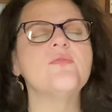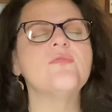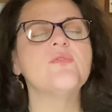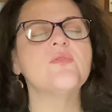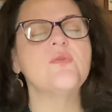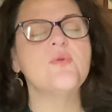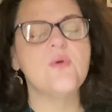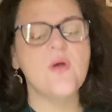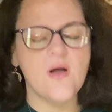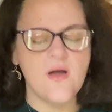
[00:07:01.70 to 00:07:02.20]
for
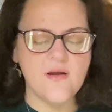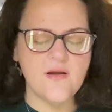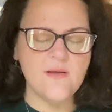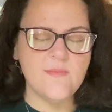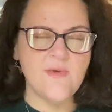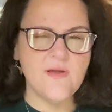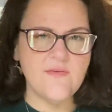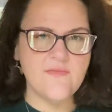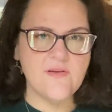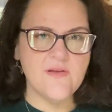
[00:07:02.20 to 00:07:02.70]
Lugana,
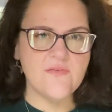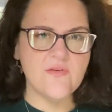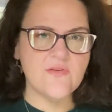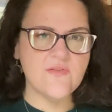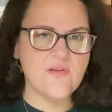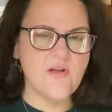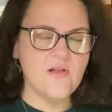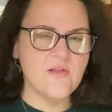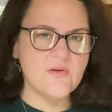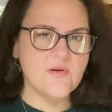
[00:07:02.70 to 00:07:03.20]
my favorite's
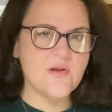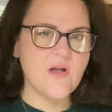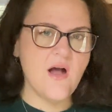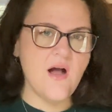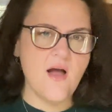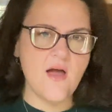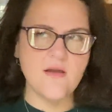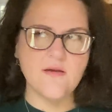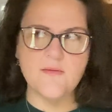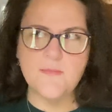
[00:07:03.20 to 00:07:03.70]
Color and
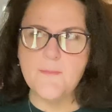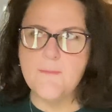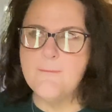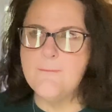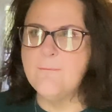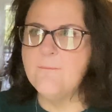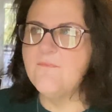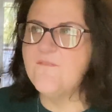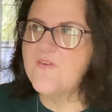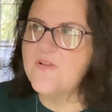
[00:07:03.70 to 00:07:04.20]
Cotton.
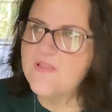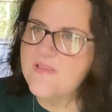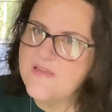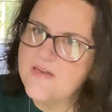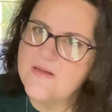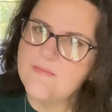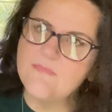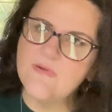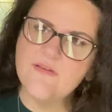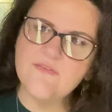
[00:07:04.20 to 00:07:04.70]
For
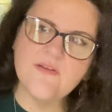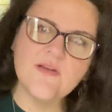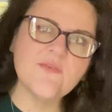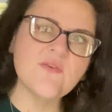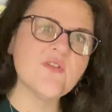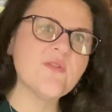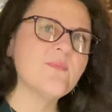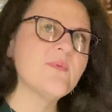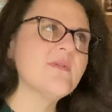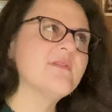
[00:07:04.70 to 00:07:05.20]
linen, my
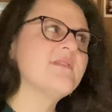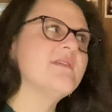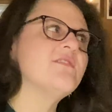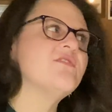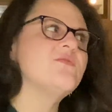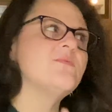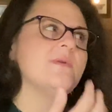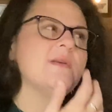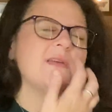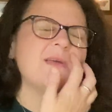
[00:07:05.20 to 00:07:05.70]
favorite's
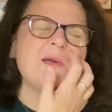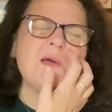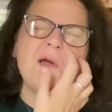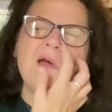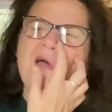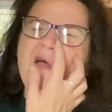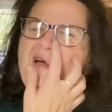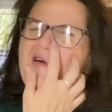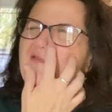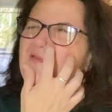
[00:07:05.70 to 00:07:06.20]
Bestitch Me.
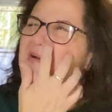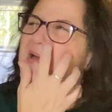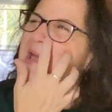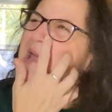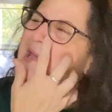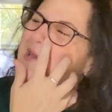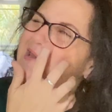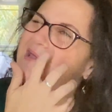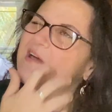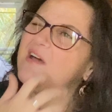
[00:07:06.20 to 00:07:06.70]
For
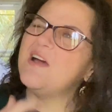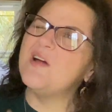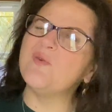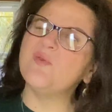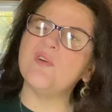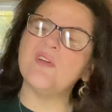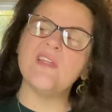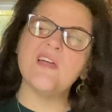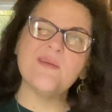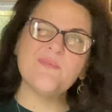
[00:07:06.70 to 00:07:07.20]
Ada, I
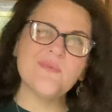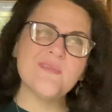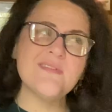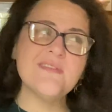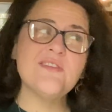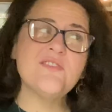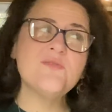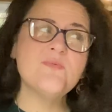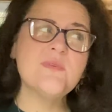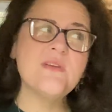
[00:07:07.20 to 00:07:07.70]
really like
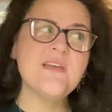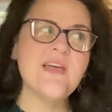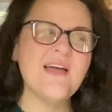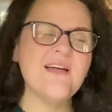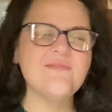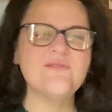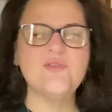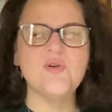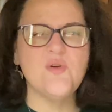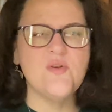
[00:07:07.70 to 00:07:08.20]
Bestitch Me. I
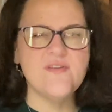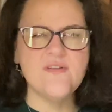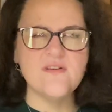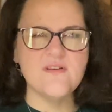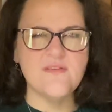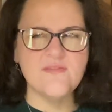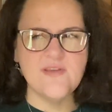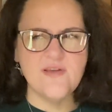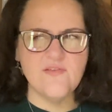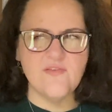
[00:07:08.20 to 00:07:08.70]
don't use it
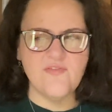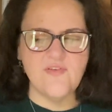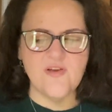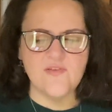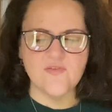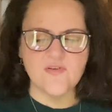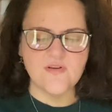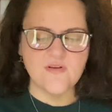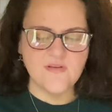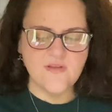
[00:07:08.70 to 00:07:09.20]
enough to have a
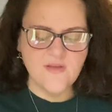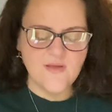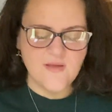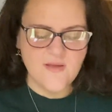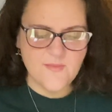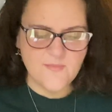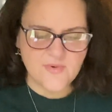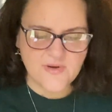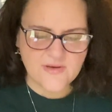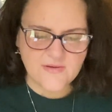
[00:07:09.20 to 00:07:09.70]
favorite,
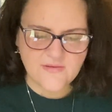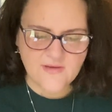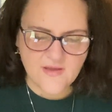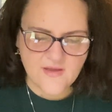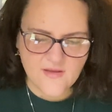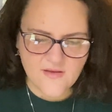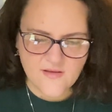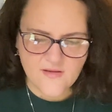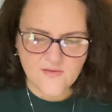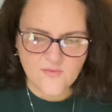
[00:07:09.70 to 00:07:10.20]
but
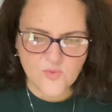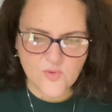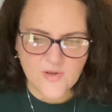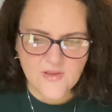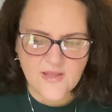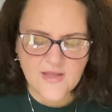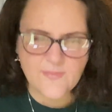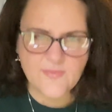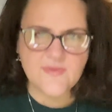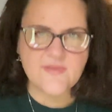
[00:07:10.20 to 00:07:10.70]
I really
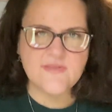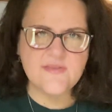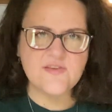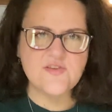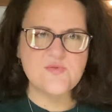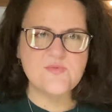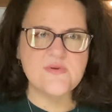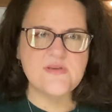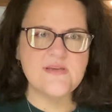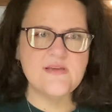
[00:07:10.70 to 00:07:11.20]
like Bestitch
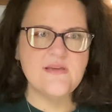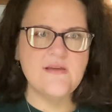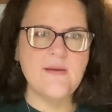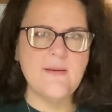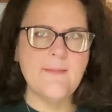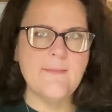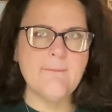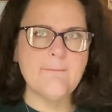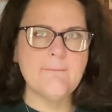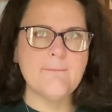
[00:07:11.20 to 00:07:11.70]
Me
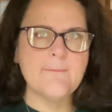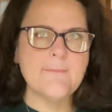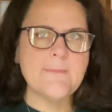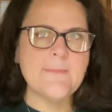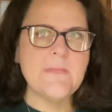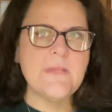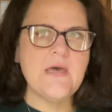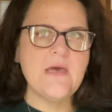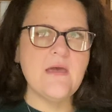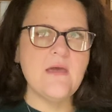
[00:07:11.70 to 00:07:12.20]

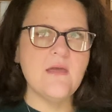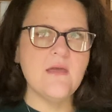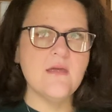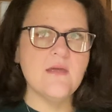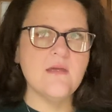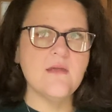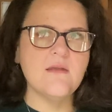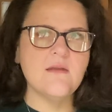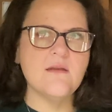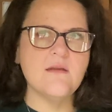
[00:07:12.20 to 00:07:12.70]

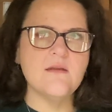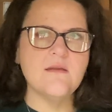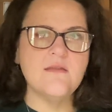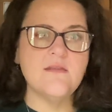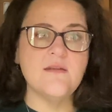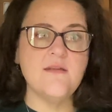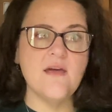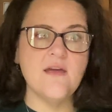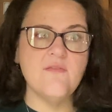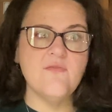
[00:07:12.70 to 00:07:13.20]
and To
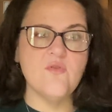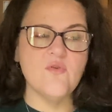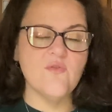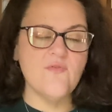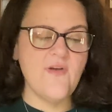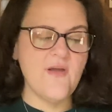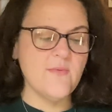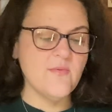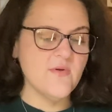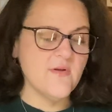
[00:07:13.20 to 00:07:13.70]
Die For
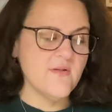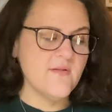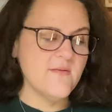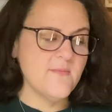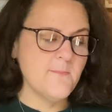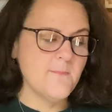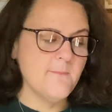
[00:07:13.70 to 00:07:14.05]
fabrics.